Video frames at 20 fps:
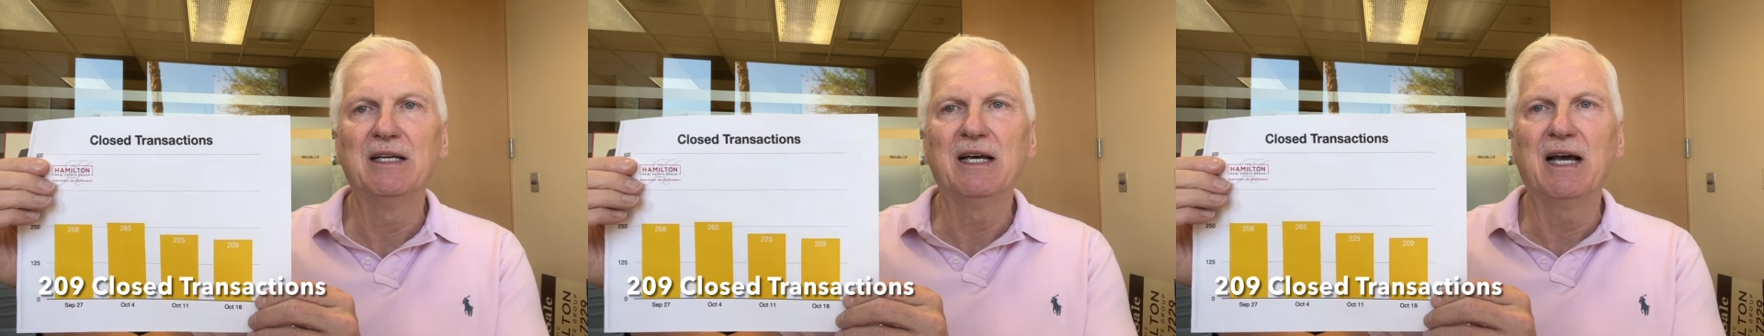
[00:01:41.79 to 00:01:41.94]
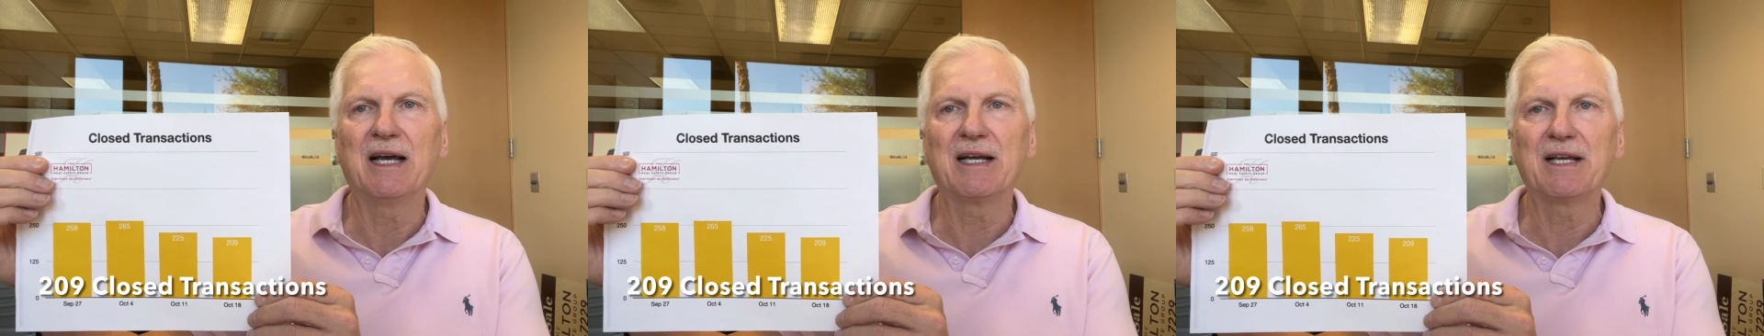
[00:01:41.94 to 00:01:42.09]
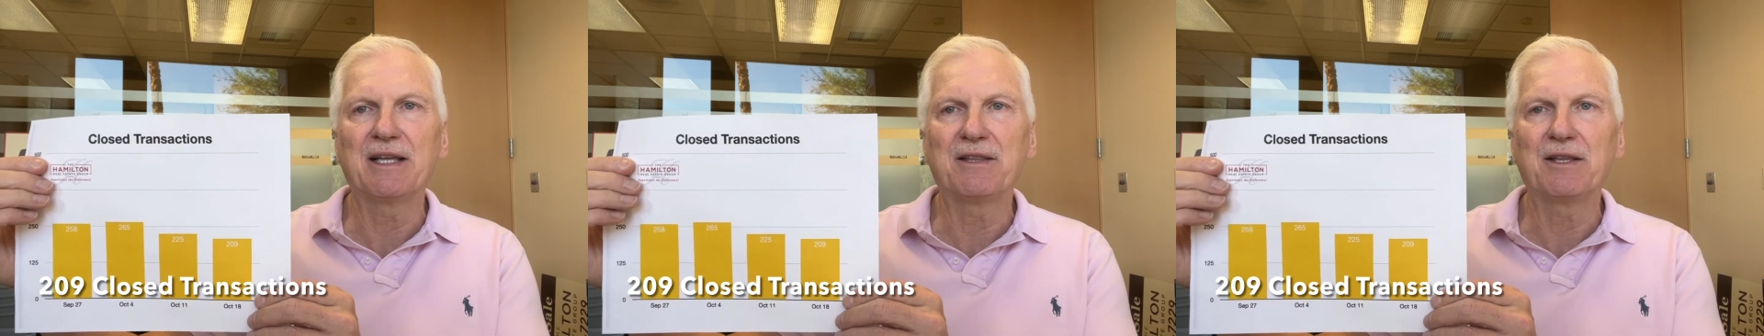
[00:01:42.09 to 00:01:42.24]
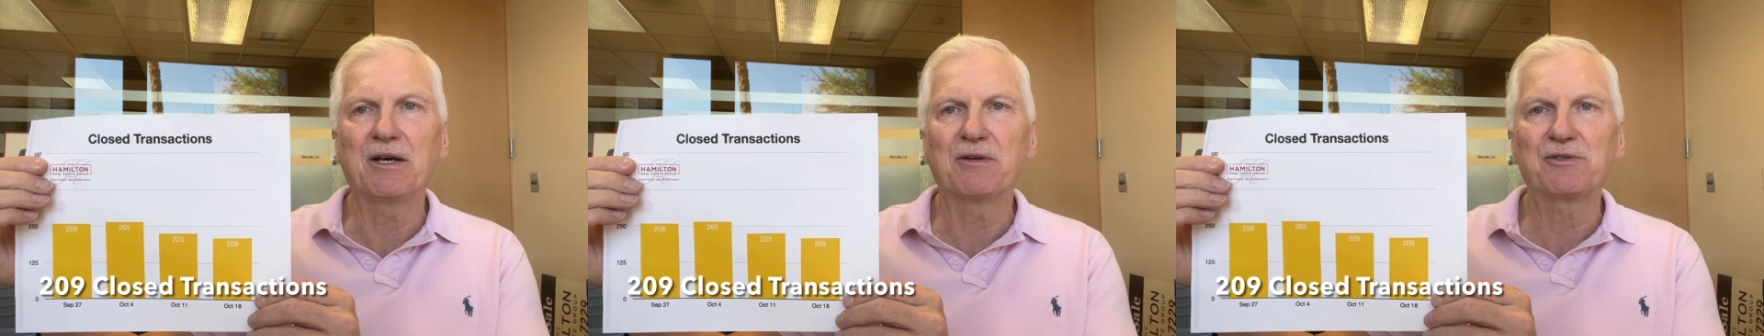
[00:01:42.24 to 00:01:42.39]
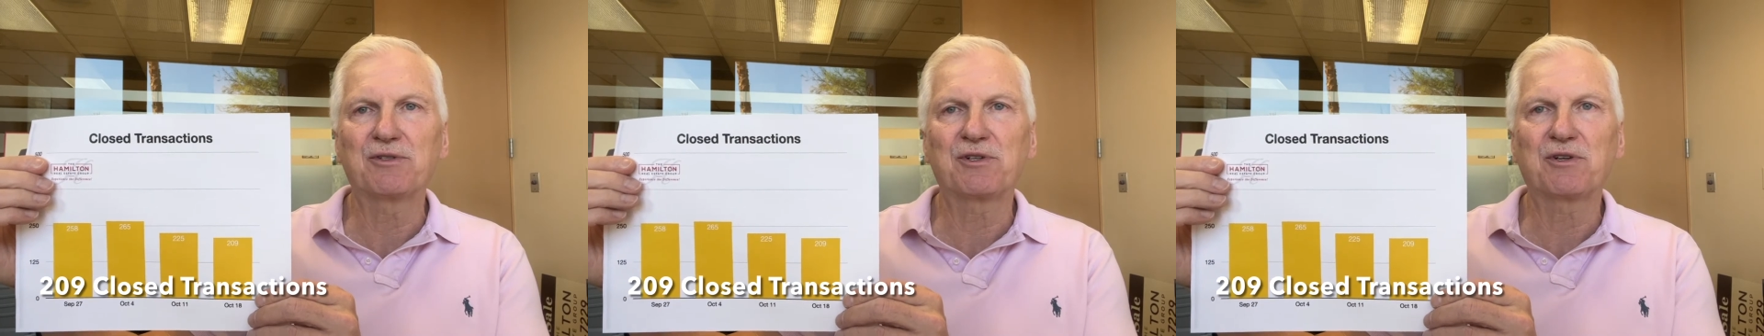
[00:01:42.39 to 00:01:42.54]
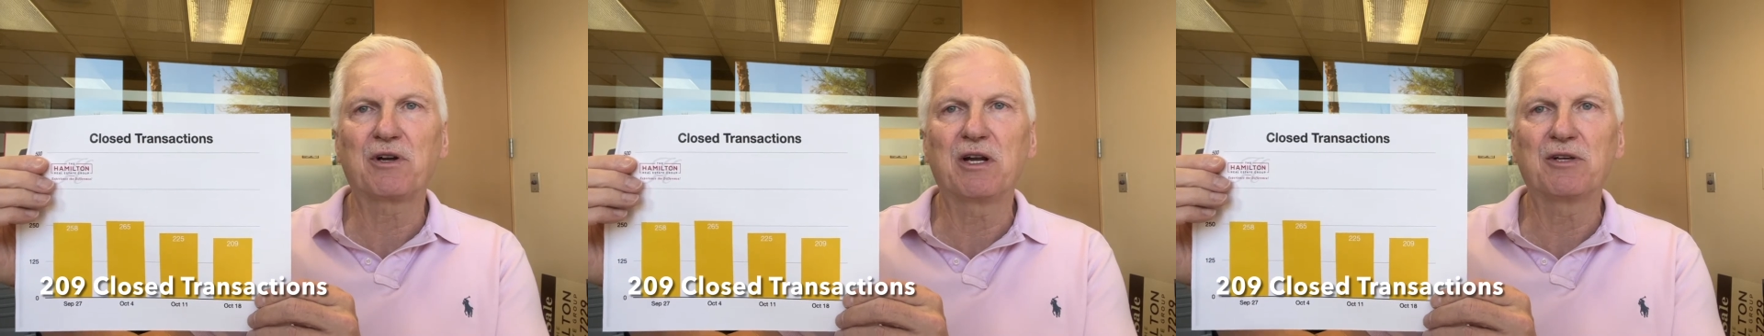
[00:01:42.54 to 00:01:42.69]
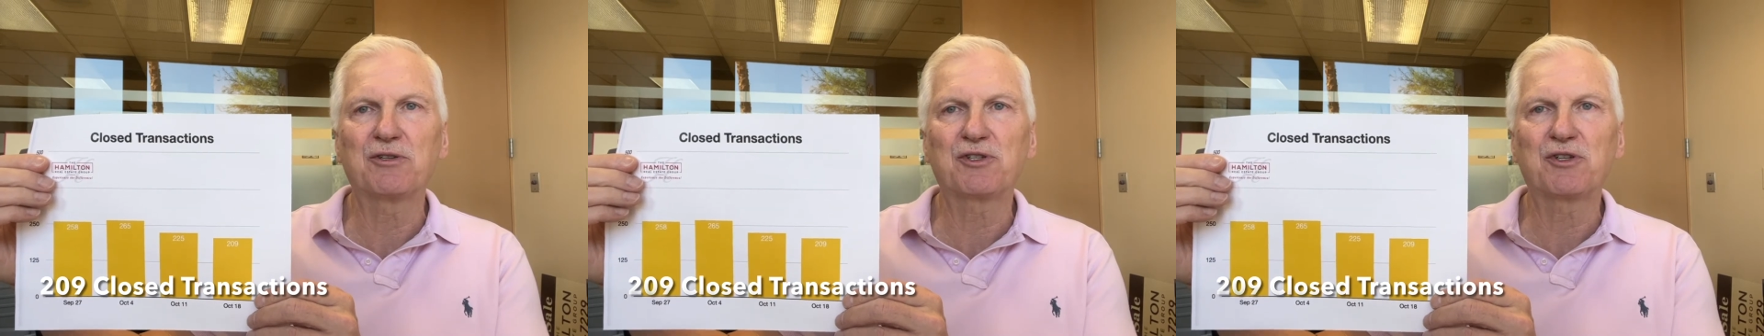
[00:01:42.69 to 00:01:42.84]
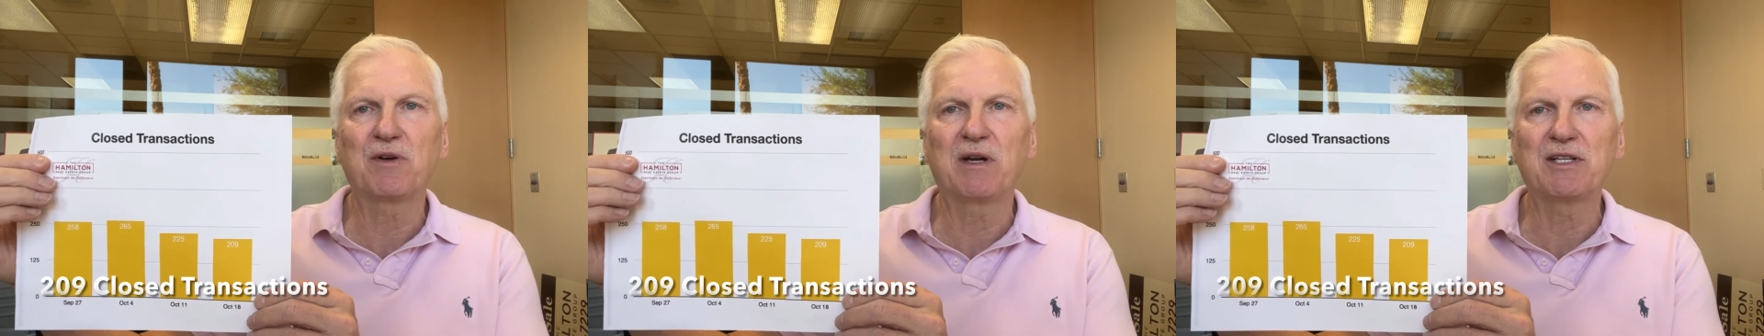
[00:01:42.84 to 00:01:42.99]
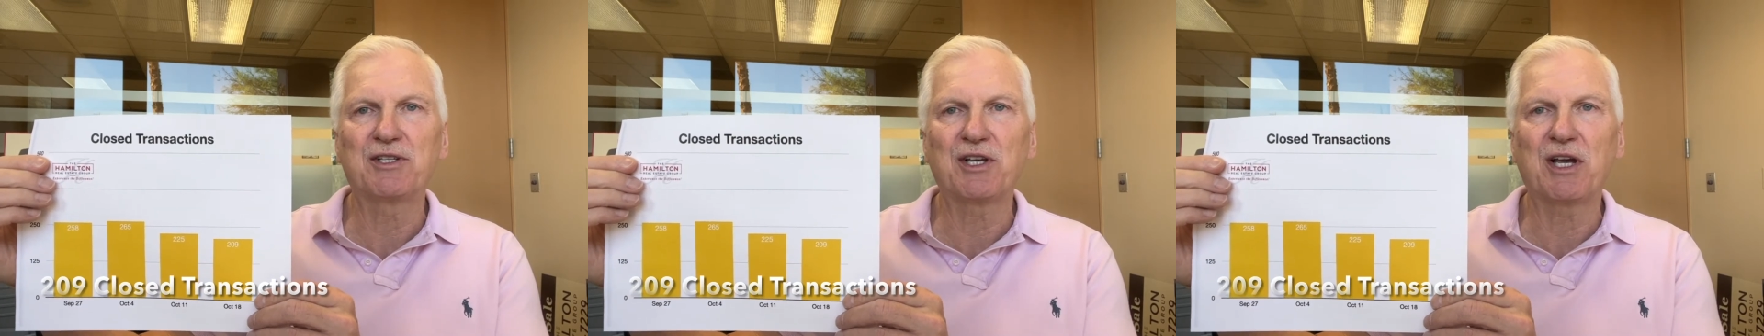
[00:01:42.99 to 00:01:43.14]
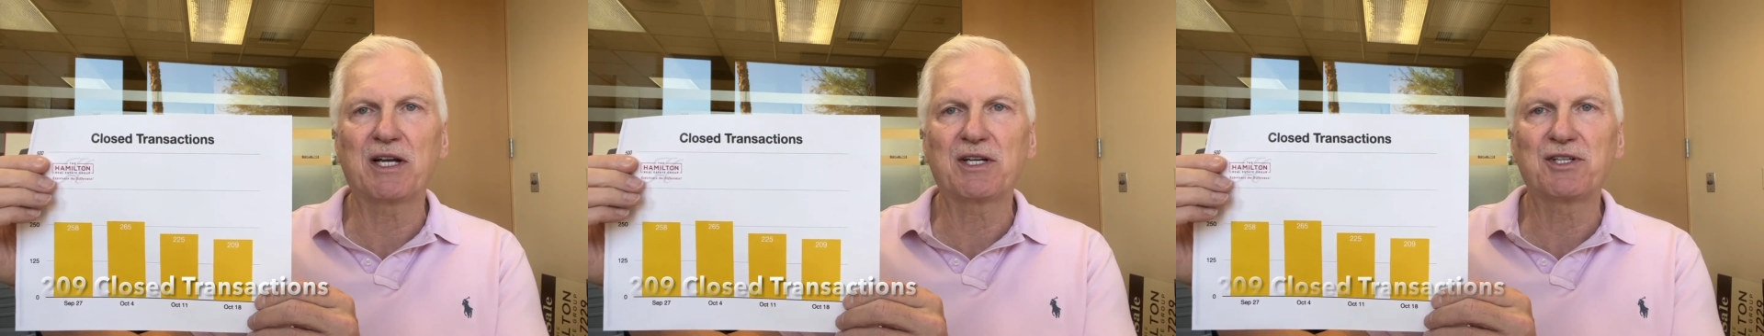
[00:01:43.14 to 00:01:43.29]
Again, those closed
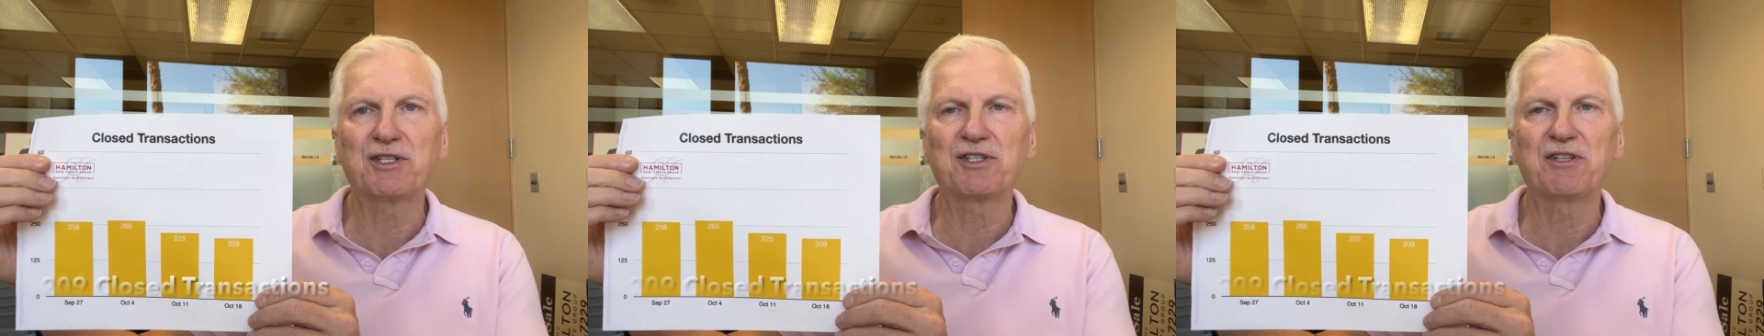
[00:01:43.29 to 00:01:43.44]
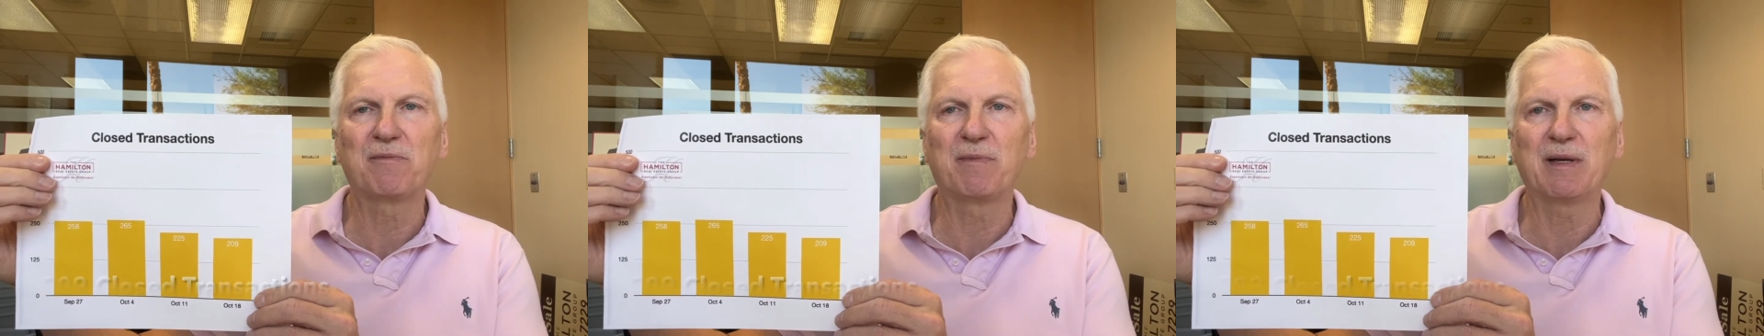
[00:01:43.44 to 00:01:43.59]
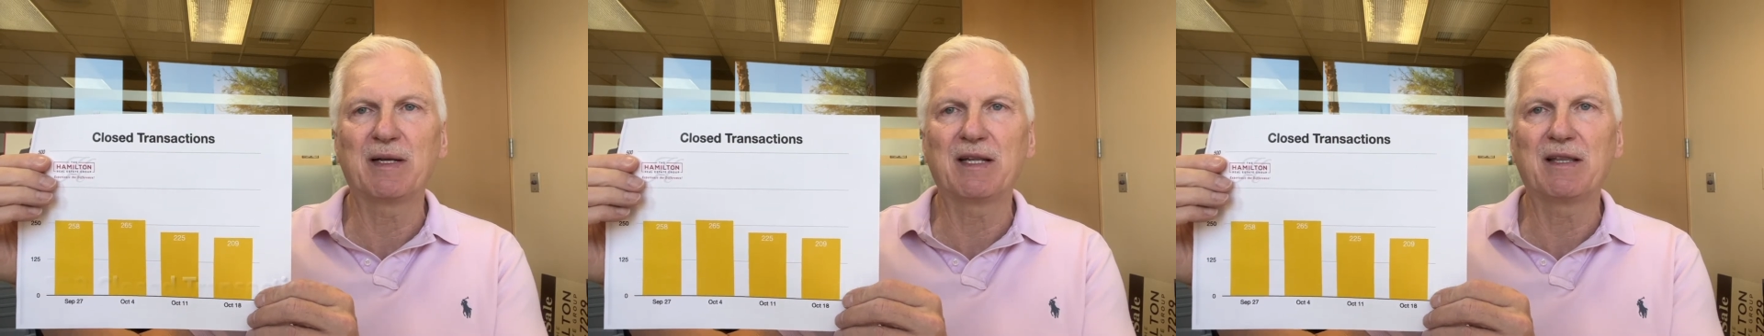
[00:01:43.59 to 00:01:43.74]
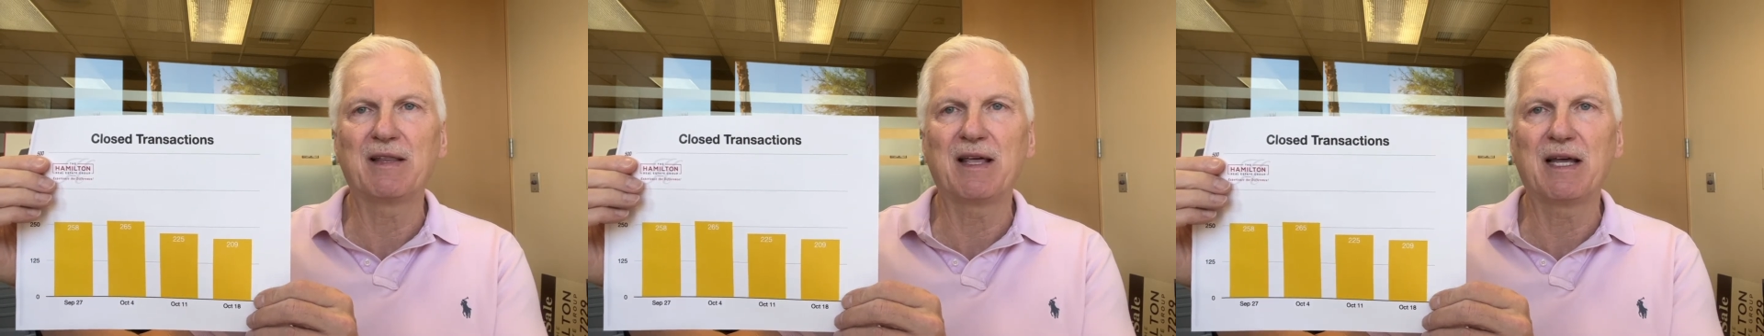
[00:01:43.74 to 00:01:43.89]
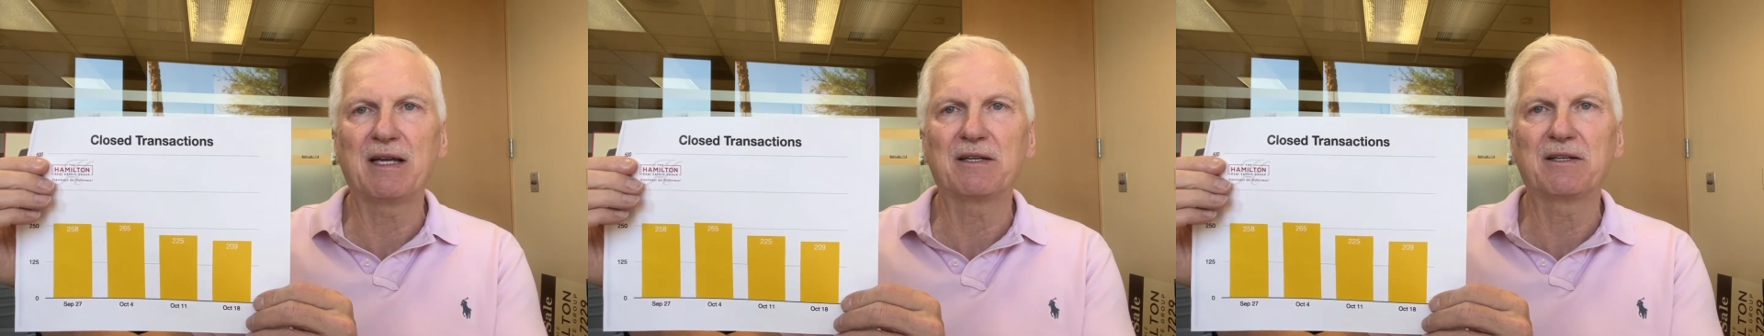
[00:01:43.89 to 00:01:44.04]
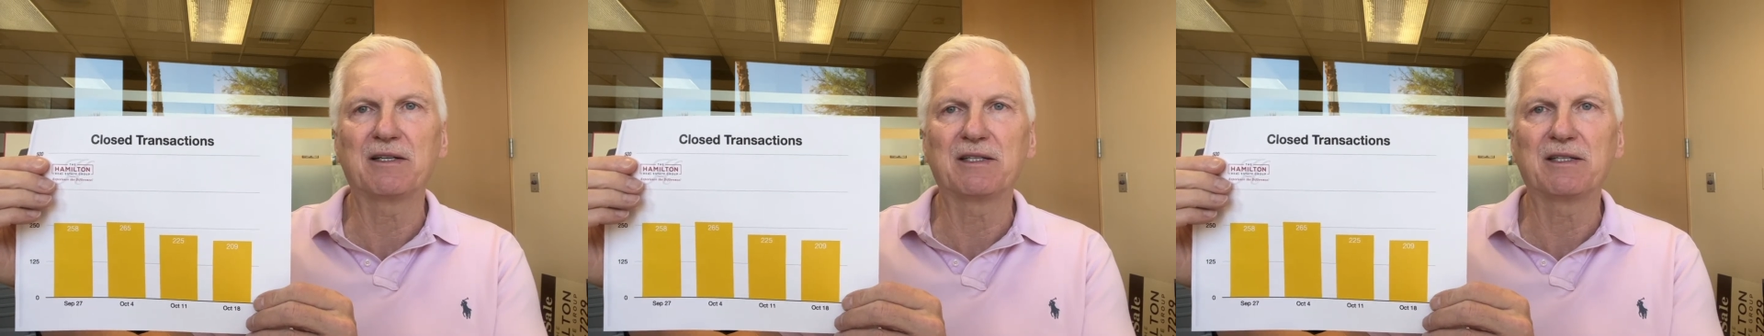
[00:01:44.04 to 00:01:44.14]
transactions have been in that